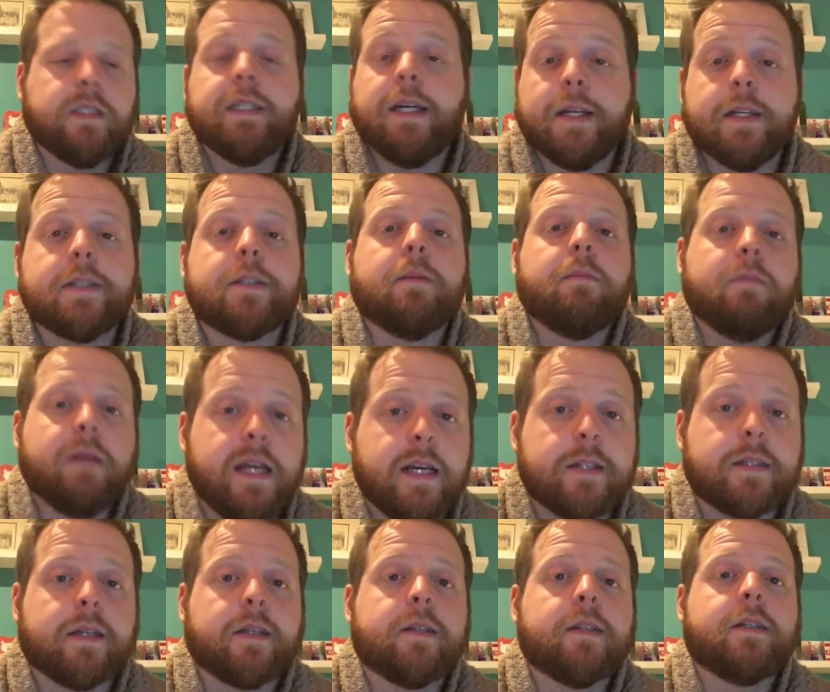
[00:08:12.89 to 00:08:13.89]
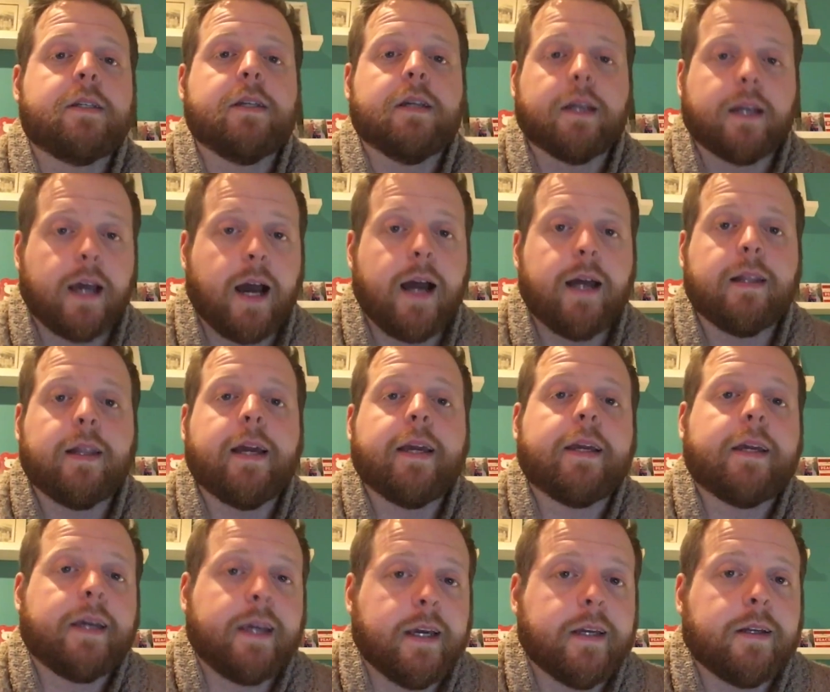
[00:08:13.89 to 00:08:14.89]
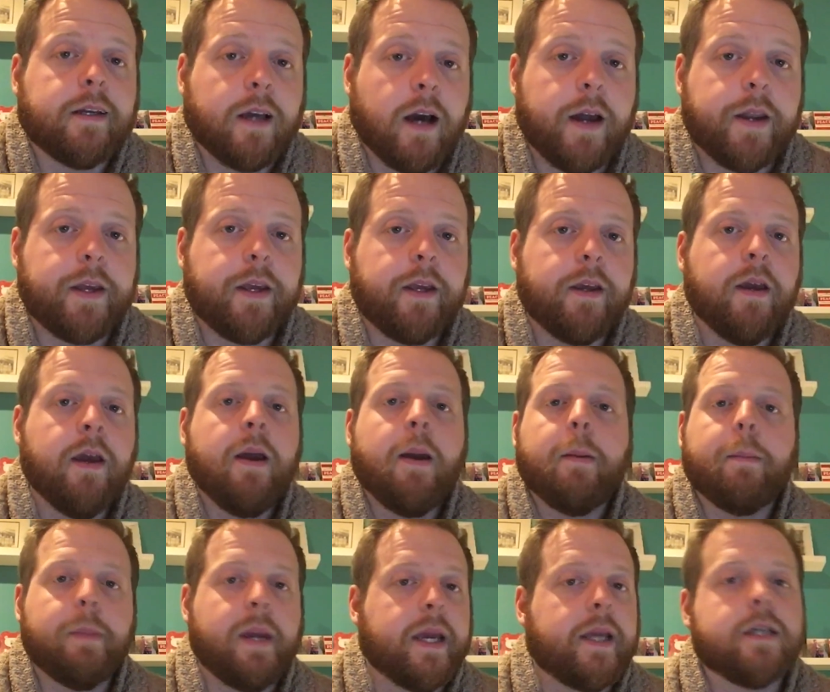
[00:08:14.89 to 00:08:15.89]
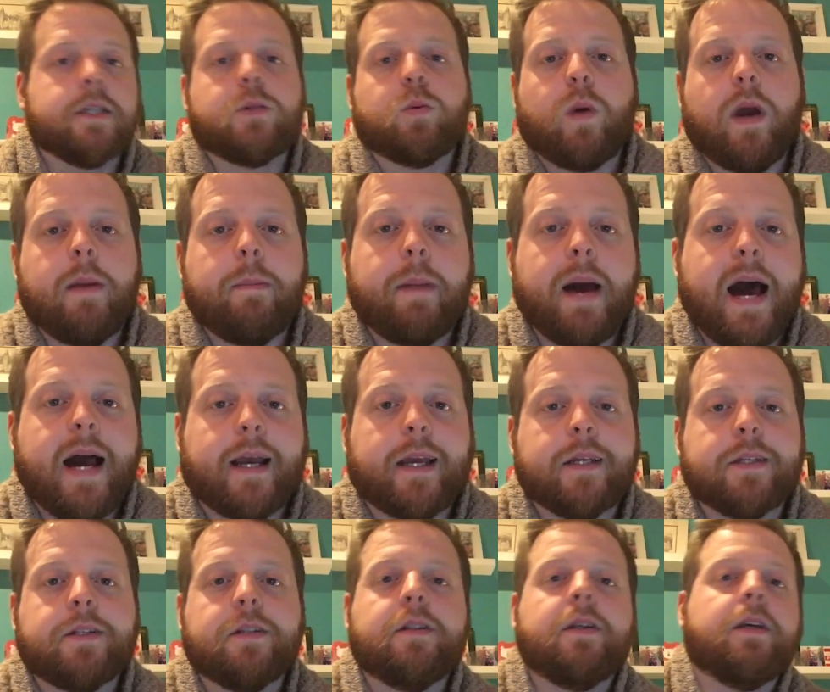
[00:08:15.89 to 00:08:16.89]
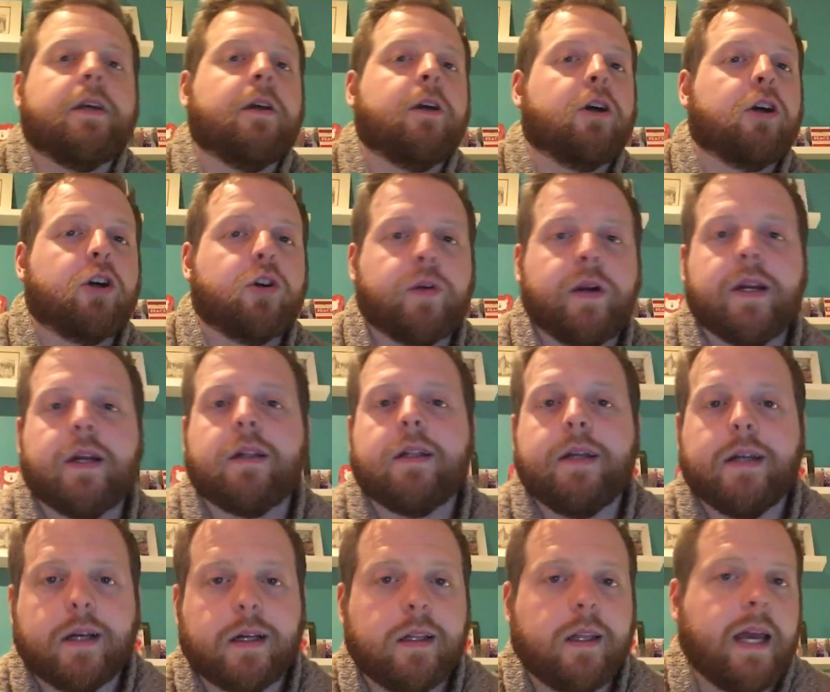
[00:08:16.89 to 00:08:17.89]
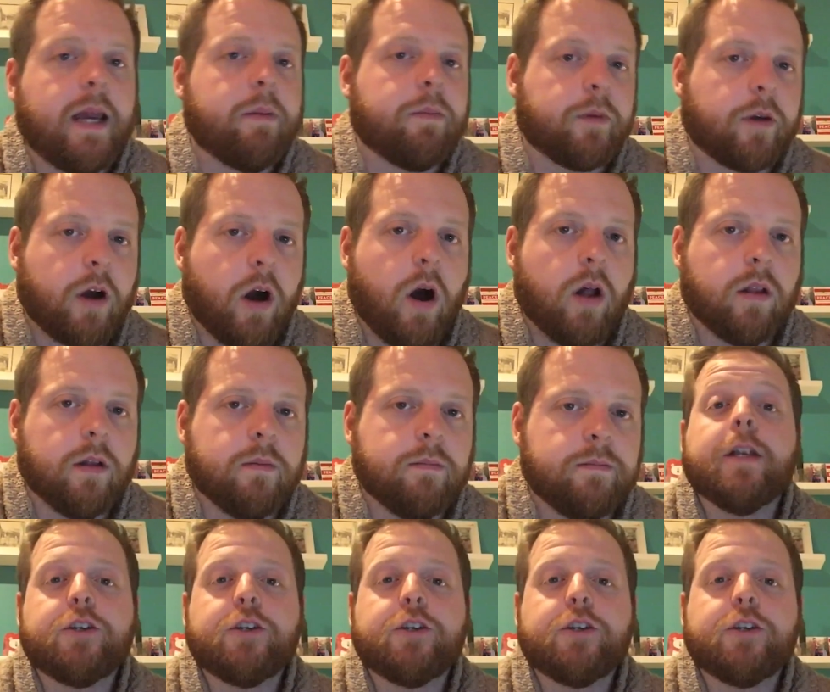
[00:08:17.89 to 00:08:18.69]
it is amazing to see a guy like Kid Cudi make his way back into the critically acclaimed column.